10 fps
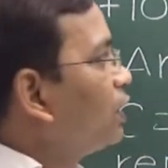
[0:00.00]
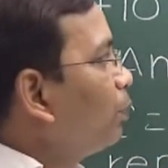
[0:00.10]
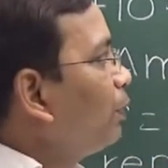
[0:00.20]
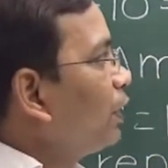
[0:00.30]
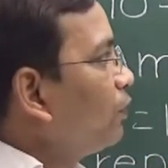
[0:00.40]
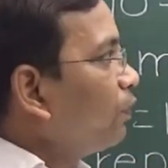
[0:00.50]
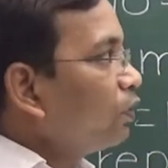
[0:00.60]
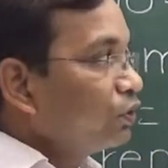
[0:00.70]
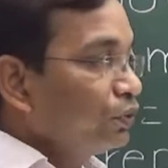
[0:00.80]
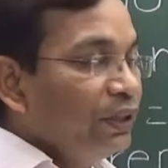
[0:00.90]
repeated
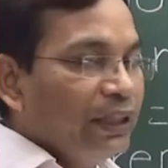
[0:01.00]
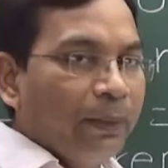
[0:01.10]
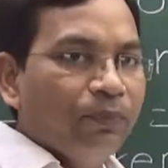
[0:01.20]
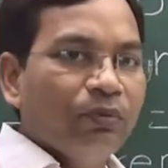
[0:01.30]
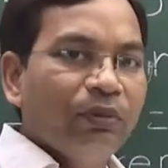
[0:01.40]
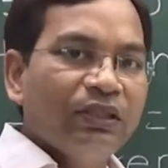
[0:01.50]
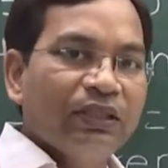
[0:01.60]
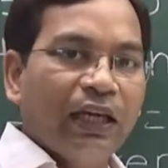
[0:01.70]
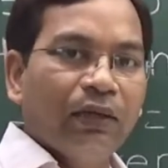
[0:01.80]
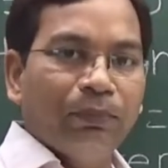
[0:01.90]
for 3 times, means
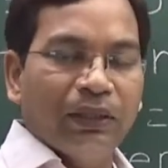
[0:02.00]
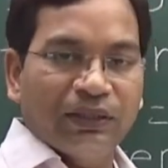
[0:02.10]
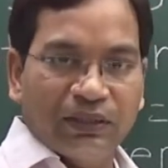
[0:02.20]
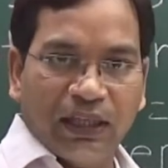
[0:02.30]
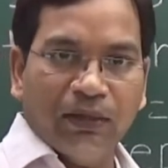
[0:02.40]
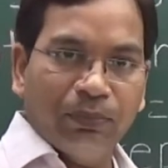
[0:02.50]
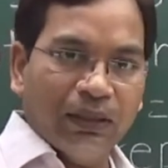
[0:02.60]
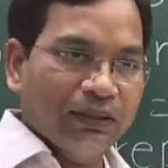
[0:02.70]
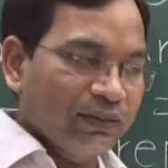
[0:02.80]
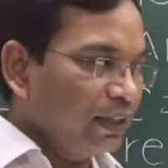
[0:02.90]
10 plus 10
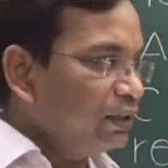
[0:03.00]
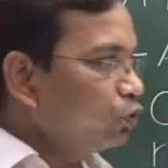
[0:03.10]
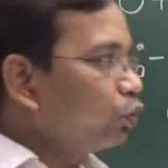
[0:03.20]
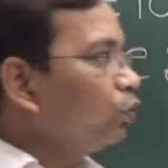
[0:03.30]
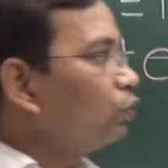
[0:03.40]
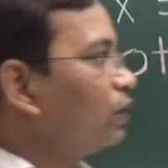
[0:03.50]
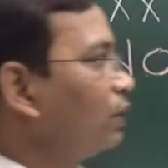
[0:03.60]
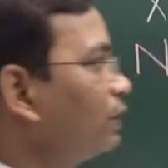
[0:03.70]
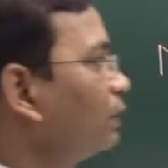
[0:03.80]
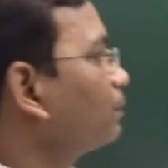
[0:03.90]
plus 10 is equal to
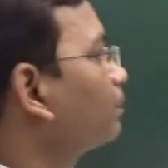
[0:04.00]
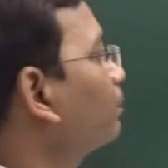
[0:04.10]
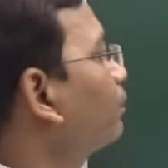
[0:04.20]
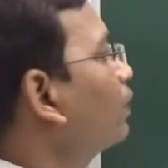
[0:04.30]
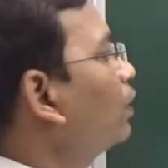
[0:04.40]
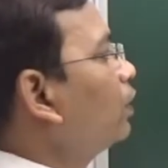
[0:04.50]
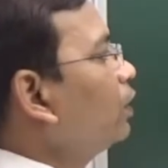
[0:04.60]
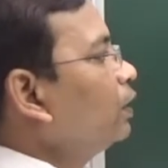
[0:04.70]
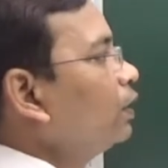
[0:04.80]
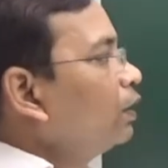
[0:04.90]
30.
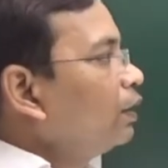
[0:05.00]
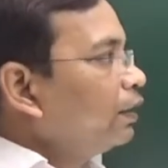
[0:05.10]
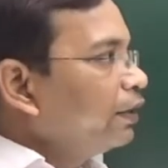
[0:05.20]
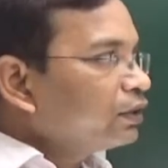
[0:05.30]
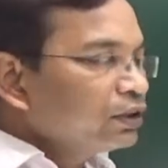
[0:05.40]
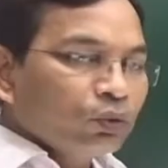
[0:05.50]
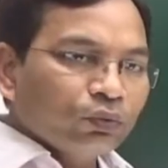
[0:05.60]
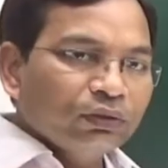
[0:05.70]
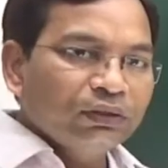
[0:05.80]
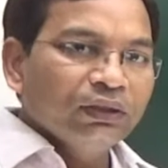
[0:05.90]
Here the
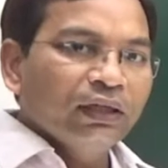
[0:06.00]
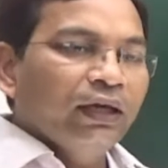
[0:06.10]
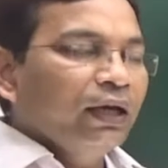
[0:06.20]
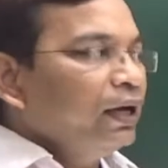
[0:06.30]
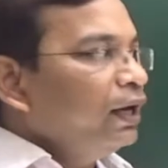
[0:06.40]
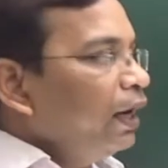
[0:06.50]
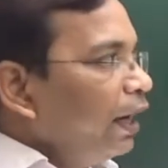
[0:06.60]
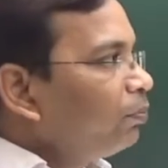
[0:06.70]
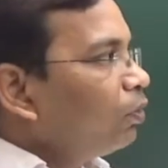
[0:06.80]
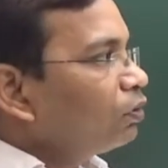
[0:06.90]
note,
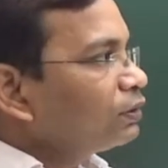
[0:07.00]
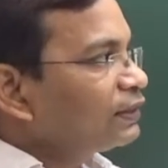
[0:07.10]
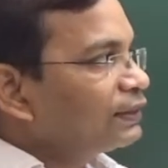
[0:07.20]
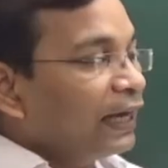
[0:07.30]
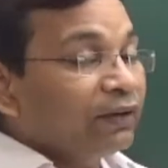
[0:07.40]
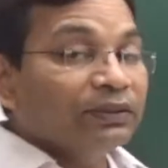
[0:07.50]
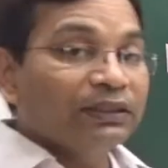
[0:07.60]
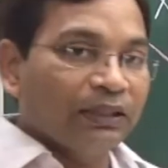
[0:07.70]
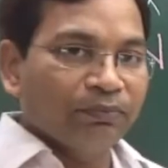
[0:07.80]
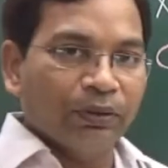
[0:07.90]
among 7
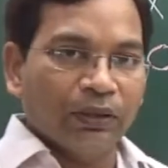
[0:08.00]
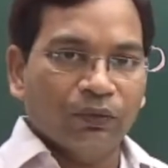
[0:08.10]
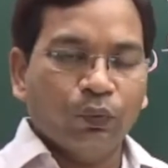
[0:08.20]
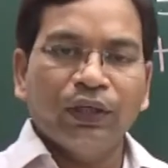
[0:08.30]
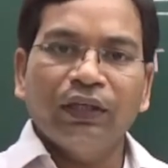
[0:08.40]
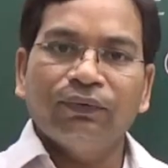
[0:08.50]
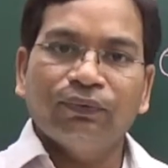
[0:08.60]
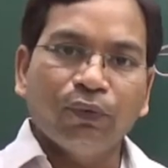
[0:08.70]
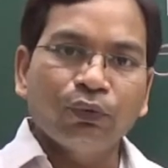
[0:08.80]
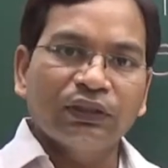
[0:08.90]
symbols, only
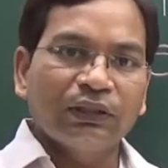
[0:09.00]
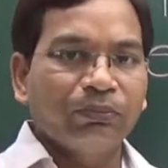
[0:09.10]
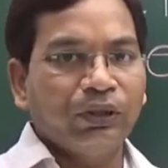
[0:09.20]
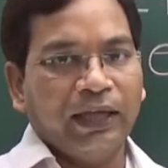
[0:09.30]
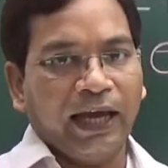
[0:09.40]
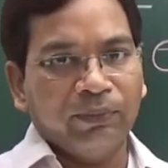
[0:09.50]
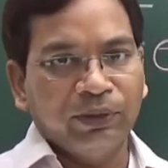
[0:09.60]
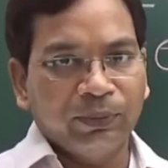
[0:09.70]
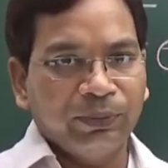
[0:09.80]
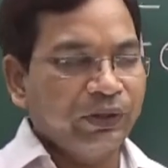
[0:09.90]
4 symbols can be
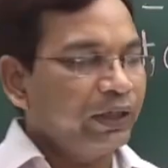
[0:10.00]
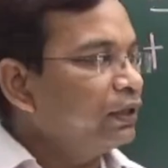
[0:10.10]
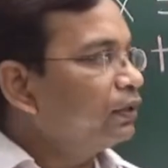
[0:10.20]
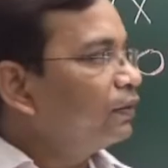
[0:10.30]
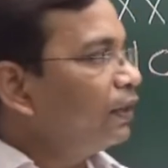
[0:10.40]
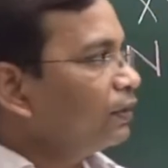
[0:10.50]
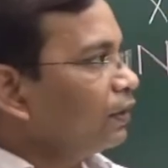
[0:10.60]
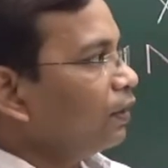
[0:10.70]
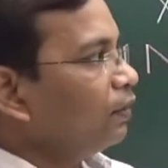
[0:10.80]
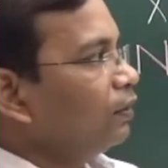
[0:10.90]
repeated, that
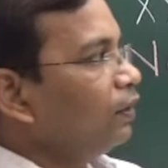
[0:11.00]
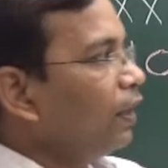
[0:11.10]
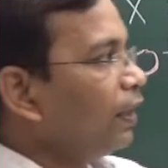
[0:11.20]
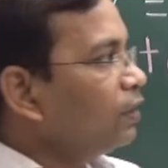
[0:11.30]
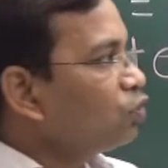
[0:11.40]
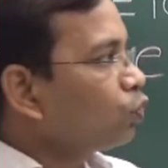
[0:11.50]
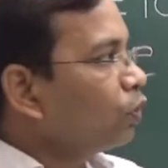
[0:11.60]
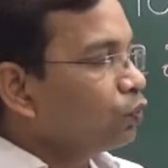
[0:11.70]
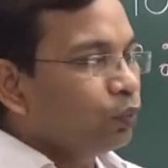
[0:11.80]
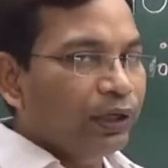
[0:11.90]
are I is
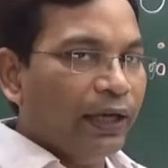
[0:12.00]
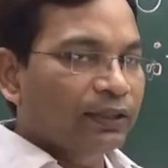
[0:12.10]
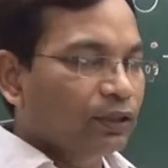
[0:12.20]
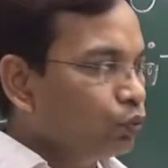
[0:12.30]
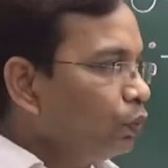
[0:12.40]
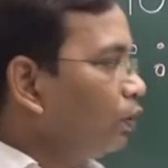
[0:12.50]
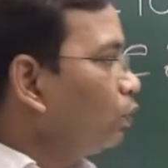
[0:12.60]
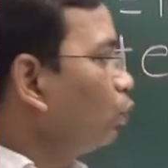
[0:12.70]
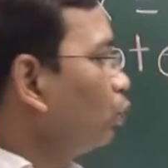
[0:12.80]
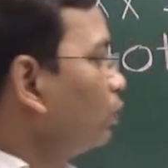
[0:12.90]
equal to 1, X is equal
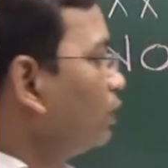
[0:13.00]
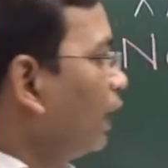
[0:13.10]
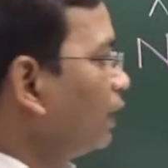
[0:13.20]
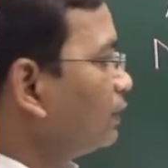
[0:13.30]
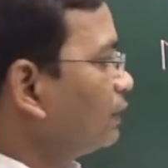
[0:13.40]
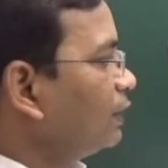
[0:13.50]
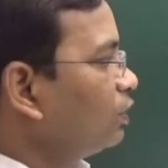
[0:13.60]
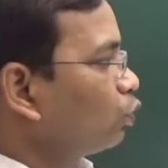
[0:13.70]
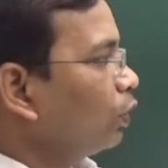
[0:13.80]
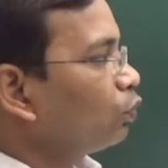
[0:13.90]
to 10, C
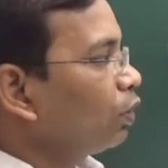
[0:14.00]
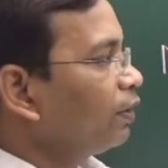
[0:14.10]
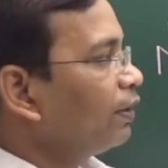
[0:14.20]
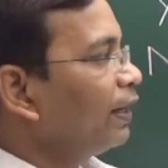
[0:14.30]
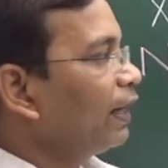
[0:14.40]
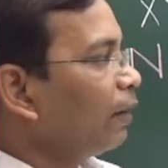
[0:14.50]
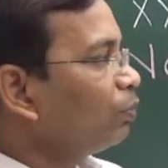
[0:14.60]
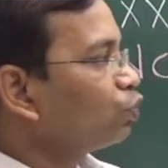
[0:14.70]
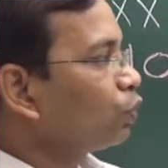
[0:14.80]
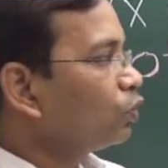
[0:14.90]
is equal to 100 and M
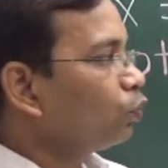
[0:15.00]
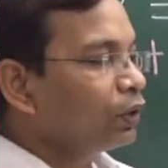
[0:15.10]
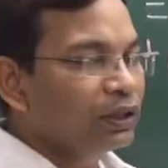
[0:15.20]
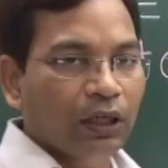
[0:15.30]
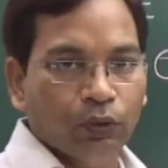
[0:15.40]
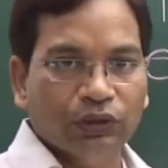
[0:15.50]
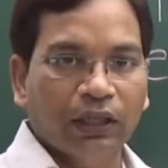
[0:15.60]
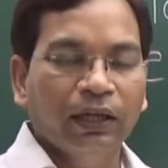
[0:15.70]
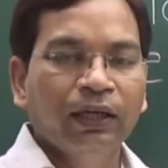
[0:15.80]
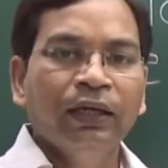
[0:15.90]
is equal to
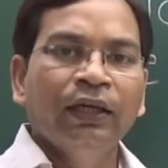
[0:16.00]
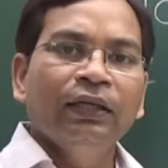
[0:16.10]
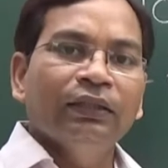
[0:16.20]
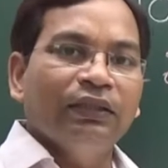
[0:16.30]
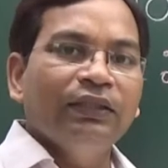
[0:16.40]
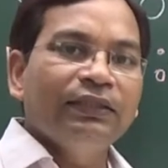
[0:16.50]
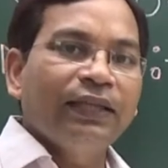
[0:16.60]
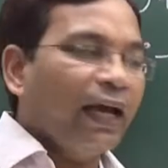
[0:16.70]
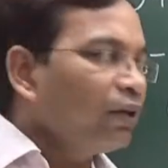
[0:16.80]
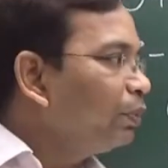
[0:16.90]
1000. These
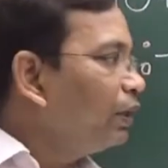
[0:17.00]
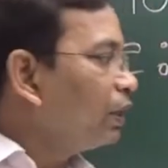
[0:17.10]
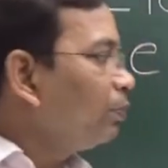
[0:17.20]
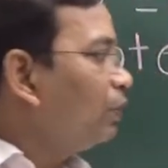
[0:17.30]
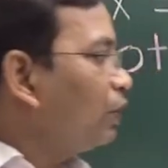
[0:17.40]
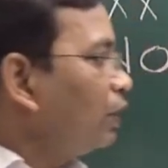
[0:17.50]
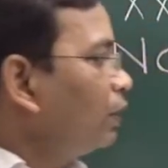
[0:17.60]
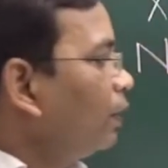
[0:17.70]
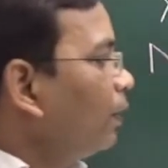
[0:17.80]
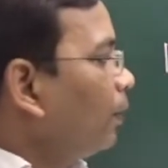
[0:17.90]
can be
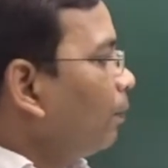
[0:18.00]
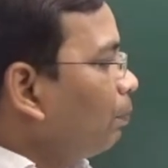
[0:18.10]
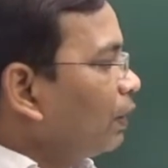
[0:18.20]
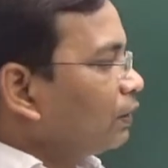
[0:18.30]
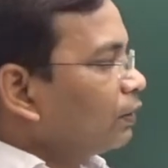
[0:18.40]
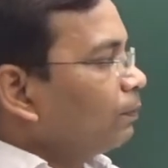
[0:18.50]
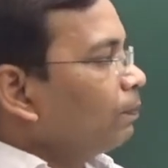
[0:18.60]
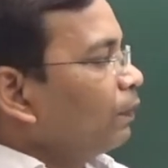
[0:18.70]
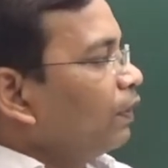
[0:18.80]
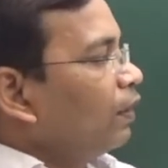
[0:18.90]
repeated, but
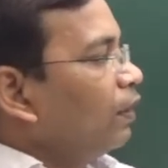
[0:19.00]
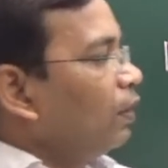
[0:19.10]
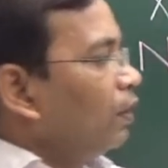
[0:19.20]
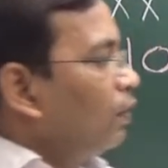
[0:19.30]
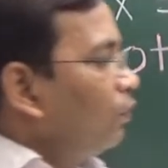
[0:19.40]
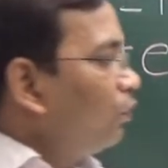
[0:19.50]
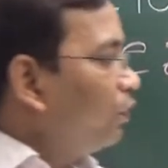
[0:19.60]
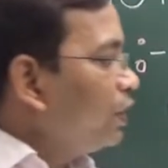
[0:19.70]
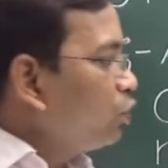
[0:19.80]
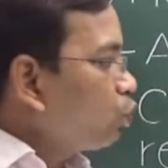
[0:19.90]

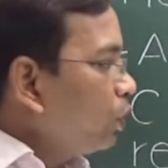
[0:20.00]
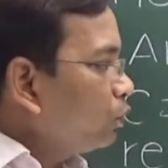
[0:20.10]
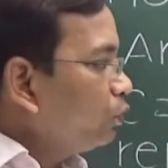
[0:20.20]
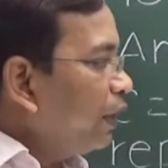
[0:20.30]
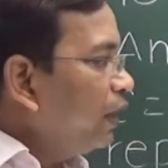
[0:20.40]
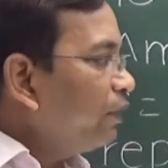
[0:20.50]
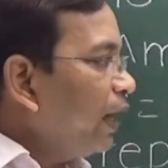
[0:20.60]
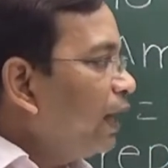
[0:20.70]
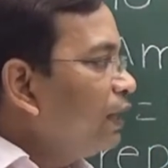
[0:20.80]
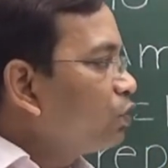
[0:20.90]
V is equal to 5,
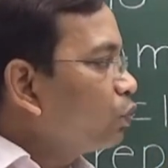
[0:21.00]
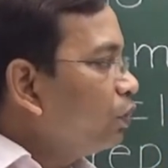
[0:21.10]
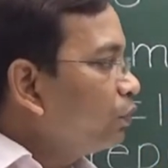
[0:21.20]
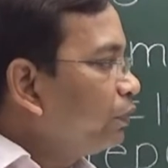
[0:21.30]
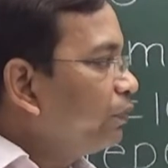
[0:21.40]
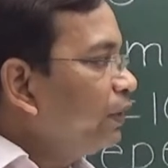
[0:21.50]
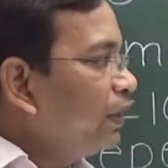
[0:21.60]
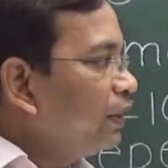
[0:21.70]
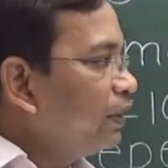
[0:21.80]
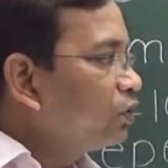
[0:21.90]
L is equal to
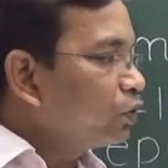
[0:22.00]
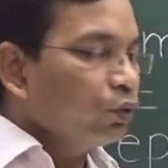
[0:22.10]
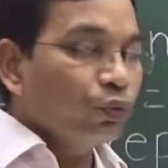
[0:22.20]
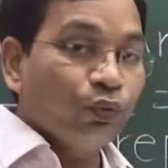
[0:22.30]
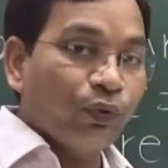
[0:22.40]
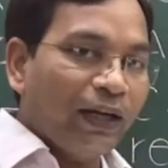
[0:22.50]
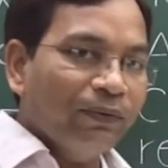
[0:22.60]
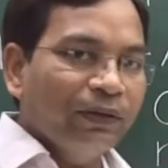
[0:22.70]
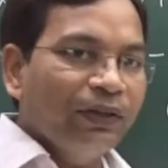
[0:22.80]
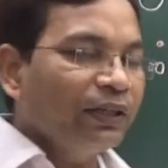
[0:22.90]
50, D is equal to
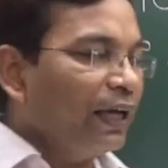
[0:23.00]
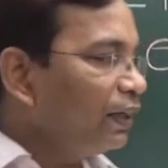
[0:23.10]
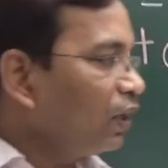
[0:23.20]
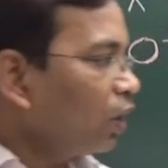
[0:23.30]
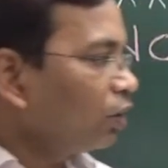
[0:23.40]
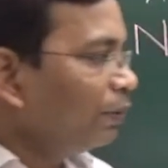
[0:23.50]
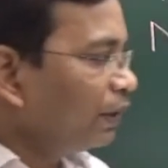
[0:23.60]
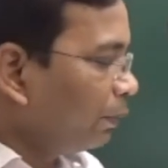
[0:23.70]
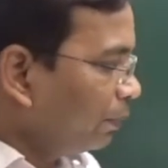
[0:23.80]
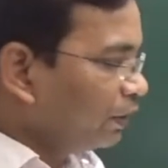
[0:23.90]
500 cannot be
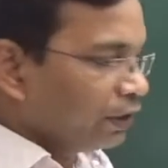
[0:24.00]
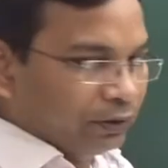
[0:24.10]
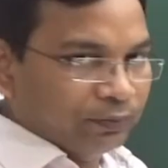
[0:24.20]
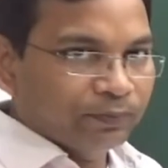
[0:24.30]
repeated.